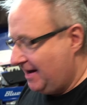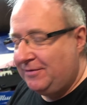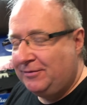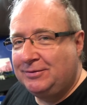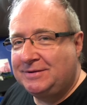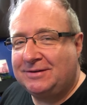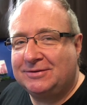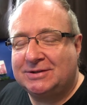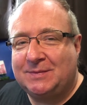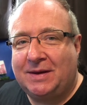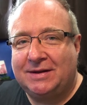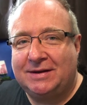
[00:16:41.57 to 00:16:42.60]
And I've also got
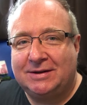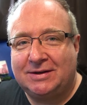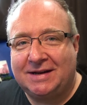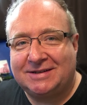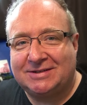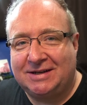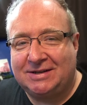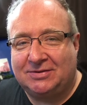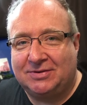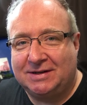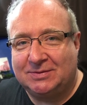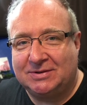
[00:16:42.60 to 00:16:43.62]
some other little
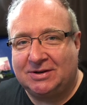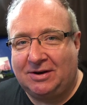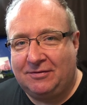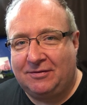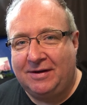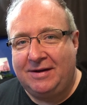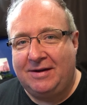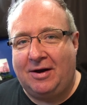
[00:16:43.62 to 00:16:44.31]
accessories which I've